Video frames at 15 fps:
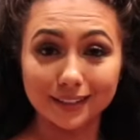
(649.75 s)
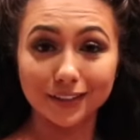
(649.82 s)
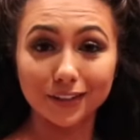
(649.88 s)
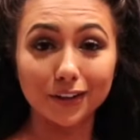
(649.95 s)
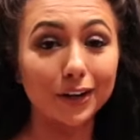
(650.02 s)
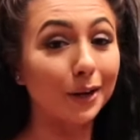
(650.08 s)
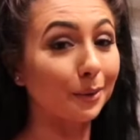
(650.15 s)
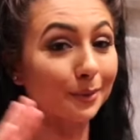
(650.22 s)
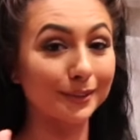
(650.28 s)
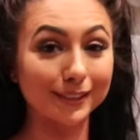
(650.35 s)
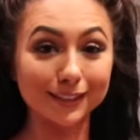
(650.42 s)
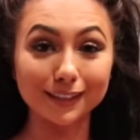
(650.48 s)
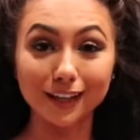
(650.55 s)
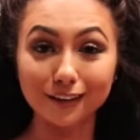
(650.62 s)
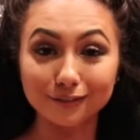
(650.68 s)
dinner, it
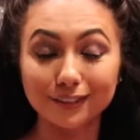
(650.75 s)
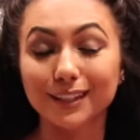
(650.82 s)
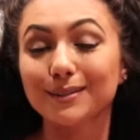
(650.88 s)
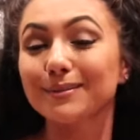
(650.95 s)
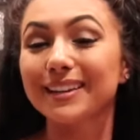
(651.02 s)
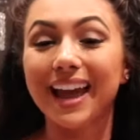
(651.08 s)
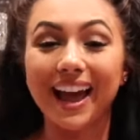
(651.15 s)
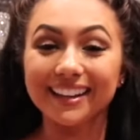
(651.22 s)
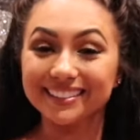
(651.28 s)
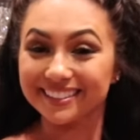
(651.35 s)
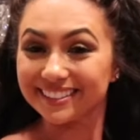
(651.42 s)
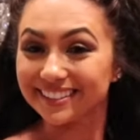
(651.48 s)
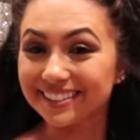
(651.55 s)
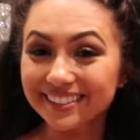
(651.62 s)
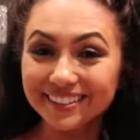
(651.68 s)
was lovely, we had
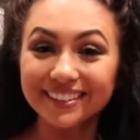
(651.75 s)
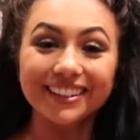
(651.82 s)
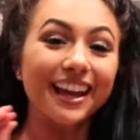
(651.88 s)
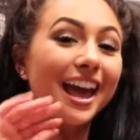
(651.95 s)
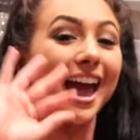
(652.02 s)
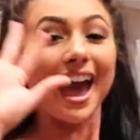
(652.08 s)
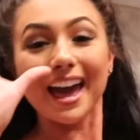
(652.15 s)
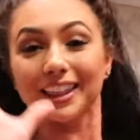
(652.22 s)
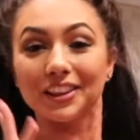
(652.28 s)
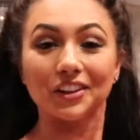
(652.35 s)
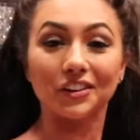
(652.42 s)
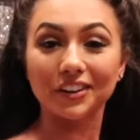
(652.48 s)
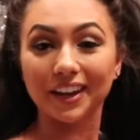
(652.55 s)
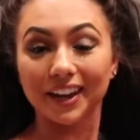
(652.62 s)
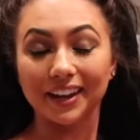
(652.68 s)
dessert, had a
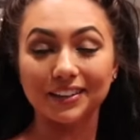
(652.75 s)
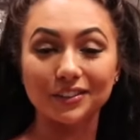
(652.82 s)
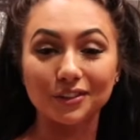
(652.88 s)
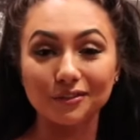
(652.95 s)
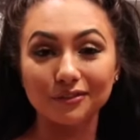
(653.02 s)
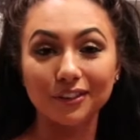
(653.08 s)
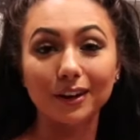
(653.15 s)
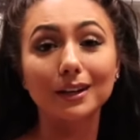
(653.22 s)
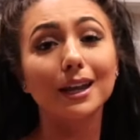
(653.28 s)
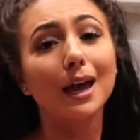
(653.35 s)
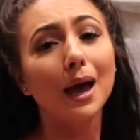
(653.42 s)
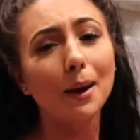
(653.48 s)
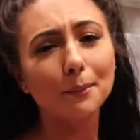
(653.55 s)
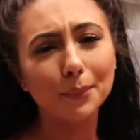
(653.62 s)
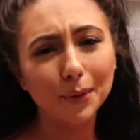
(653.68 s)
little candle fun,
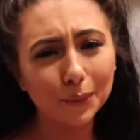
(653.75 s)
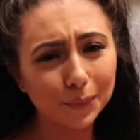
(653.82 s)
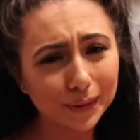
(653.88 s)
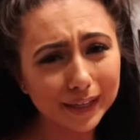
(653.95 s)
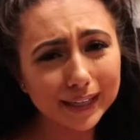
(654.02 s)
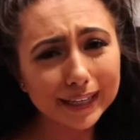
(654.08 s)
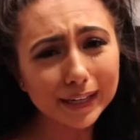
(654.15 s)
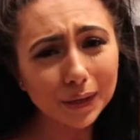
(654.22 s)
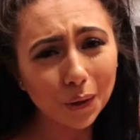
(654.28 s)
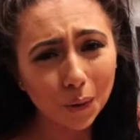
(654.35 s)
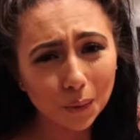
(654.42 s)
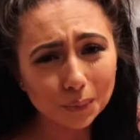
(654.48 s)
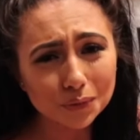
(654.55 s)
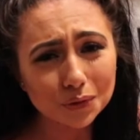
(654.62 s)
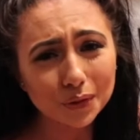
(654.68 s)
but we didn't get
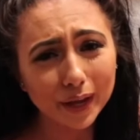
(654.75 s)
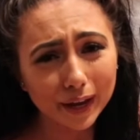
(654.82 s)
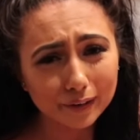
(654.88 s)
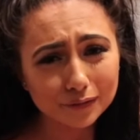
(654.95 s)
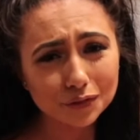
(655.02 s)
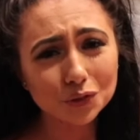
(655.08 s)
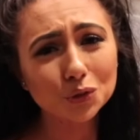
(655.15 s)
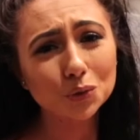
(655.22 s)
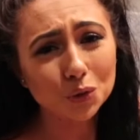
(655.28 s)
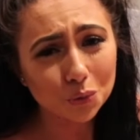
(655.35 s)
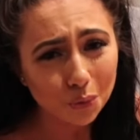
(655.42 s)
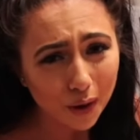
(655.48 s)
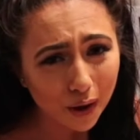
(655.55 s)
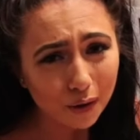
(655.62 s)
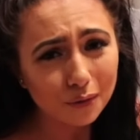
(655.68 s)
home till after
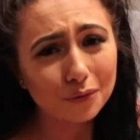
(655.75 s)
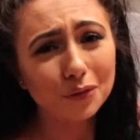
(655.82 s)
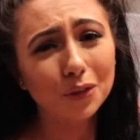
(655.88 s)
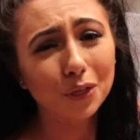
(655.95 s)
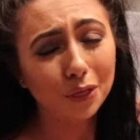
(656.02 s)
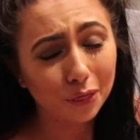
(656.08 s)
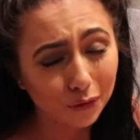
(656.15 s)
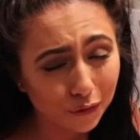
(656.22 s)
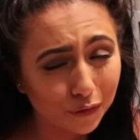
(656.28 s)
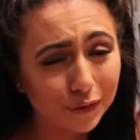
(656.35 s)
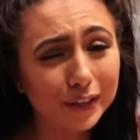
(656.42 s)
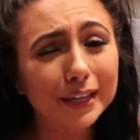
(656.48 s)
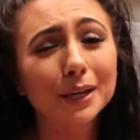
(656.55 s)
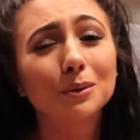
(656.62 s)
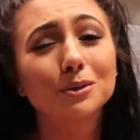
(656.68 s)

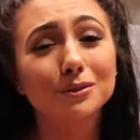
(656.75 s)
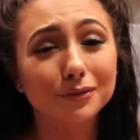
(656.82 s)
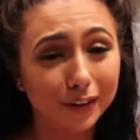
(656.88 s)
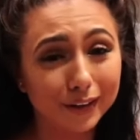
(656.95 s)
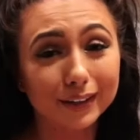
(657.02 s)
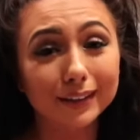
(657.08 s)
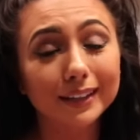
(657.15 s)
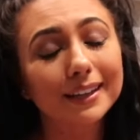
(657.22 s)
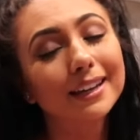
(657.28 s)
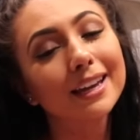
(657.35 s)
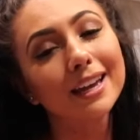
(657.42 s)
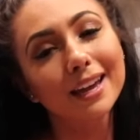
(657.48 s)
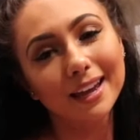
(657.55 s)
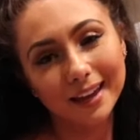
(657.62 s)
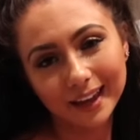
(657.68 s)
12:30. It was very late,
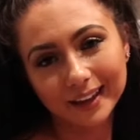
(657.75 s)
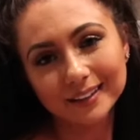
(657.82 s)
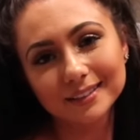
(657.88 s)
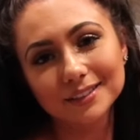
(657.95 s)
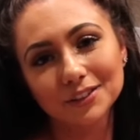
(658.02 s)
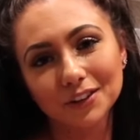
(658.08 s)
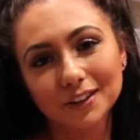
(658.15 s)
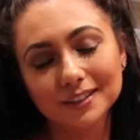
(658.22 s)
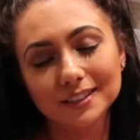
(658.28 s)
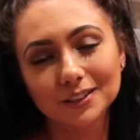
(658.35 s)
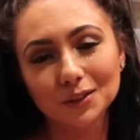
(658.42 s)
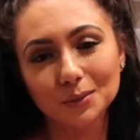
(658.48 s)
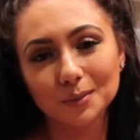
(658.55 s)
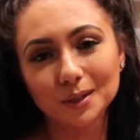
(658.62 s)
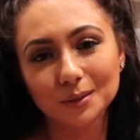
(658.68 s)
and granted,
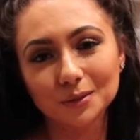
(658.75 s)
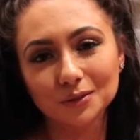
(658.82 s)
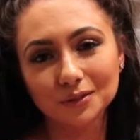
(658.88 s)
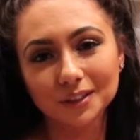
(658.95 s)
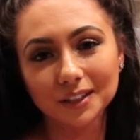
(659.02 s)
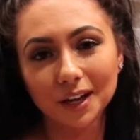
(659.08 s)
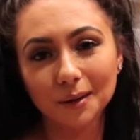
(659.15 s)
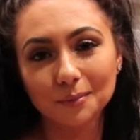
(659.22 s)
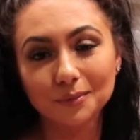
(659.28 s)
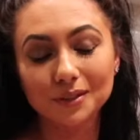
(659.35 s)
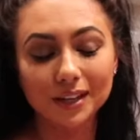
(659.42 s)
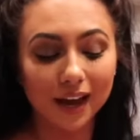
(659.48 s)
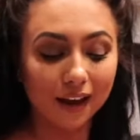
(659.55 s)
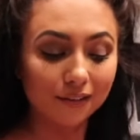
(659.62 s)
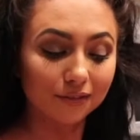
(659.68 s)
nobody was really up
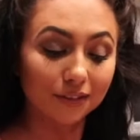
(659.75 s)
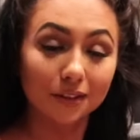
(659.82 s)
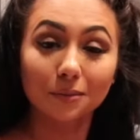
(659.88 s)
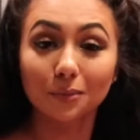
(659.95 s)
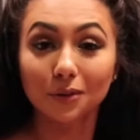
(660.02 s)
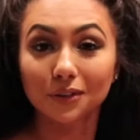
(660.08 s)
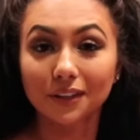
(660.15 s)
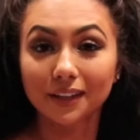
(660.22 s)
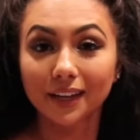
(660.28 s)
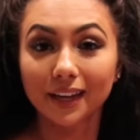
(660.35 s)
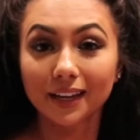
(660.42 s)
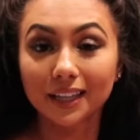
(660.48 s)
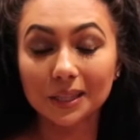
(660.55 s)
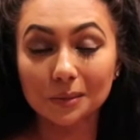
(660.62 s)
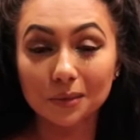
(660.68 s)
to have birthday
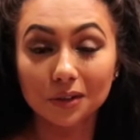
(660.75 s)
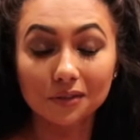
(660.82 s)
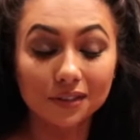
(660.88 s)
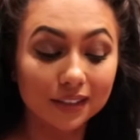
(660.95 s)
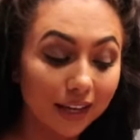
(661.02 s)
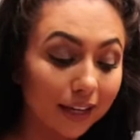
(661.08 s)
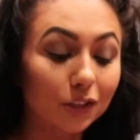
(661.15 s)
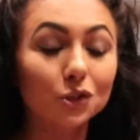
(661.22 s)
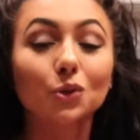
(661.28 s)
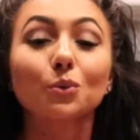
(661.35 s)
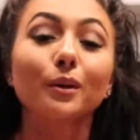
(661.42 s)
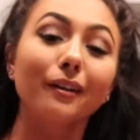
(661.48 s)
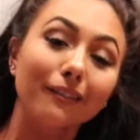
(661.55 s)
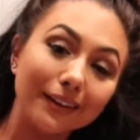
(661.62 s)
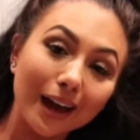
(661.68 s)
cake in the middle of the night, so
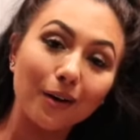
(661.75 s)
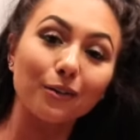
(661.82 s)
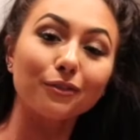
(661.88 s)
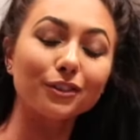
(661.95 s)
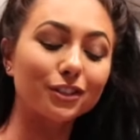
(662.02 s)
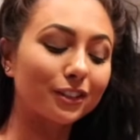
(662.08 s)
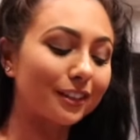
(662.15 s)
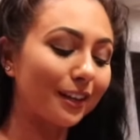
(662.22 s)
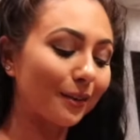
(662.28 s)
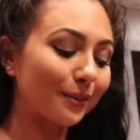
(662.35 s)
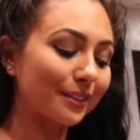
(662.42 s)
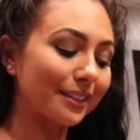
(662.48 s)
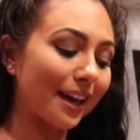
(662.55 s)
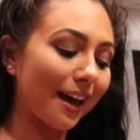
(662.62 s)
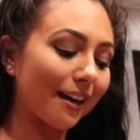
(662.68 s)
we are now officially
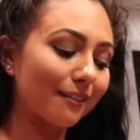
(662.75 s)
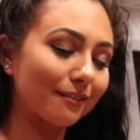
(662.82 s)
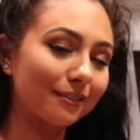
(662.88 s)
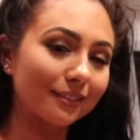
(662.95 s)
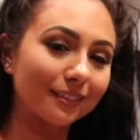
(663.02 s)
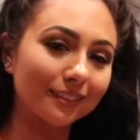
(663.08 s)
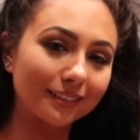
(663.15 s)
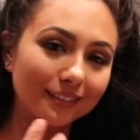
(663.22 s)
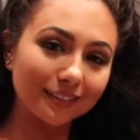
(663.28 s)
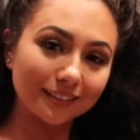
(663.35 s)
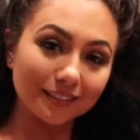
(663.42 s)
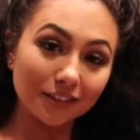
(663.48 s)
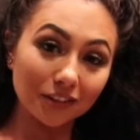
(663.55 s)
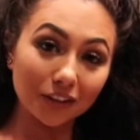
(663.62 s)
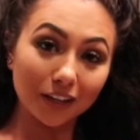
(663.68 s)
going to have
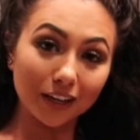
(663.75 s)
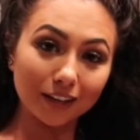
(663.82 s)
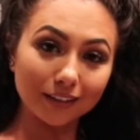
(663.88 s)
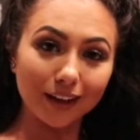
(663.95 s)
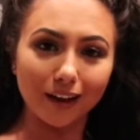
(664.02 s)
the cake